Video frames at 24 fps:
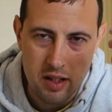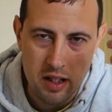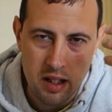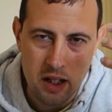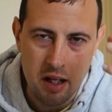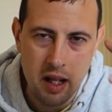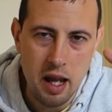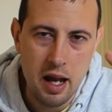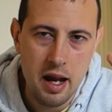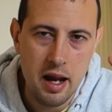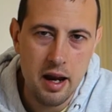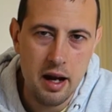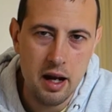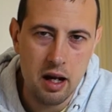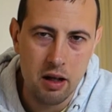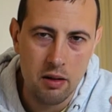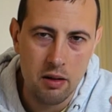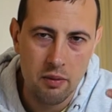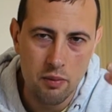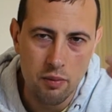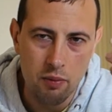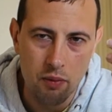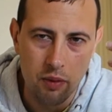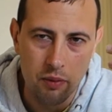inhale
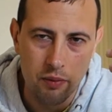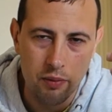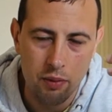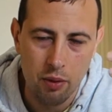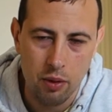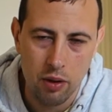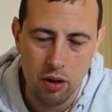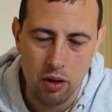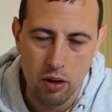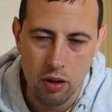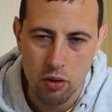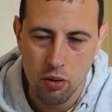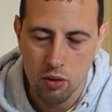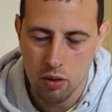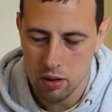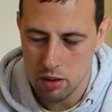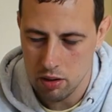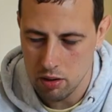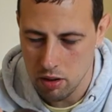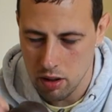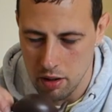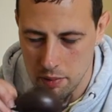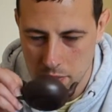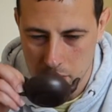for a long
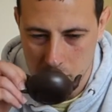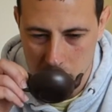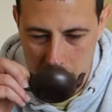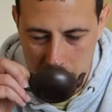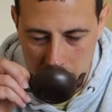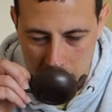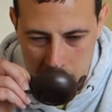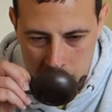time, like.